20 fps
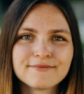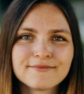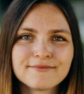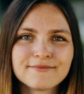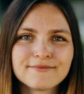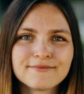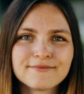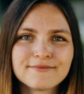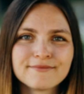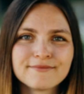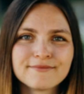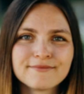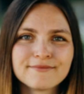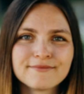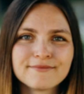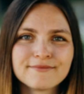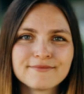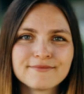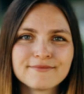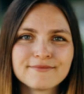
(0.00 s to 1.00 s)

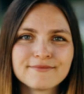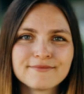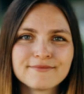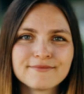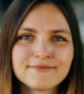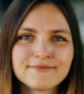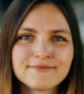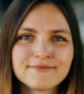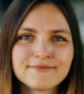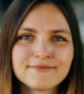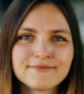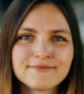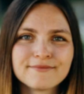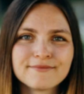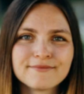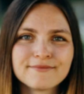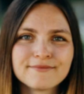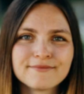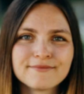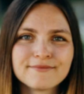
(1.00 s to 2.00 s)

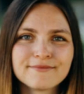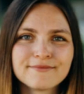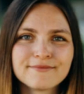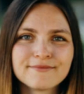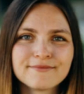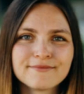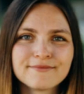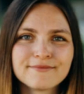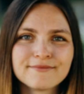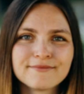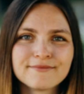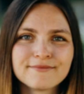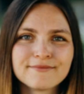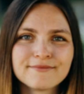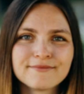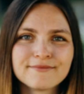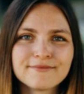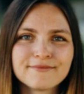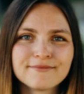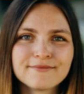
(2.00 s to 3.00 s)

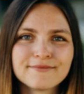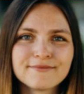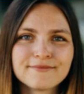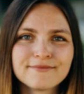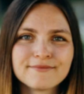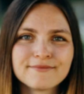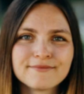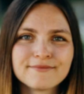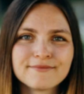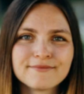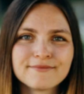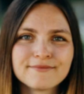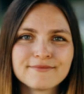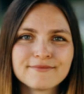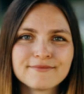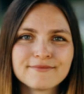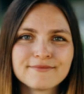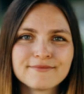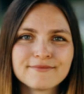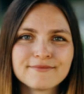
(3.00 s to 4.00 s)

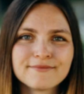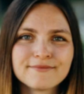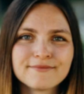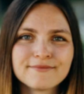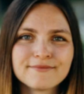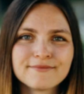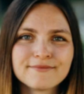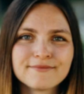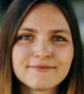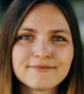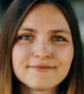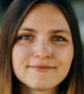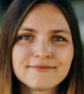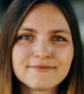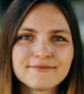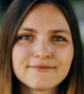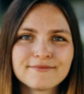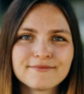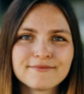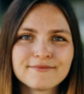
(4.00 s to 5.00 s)

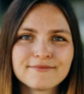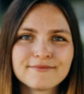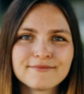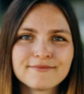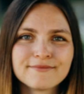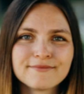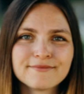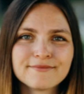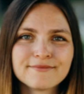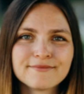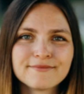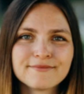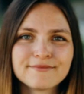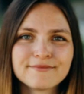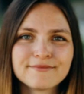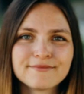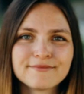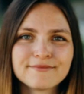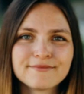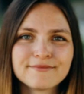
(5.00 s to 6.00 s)

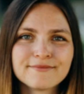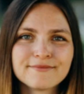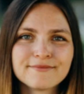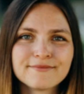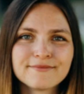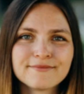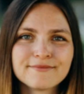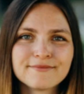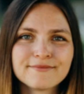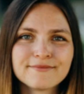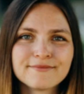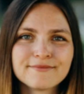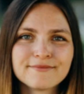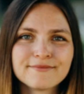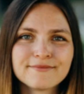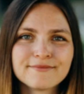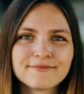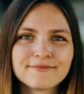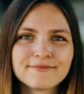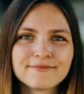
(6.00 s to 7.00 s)

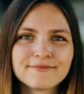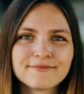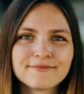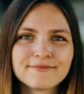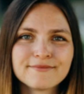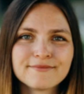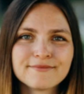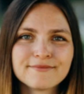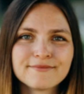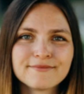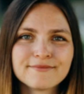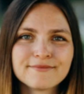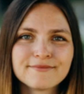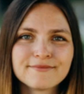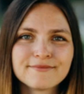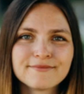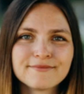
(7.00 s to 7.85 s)
The face doesn't move, so there is nothing to read.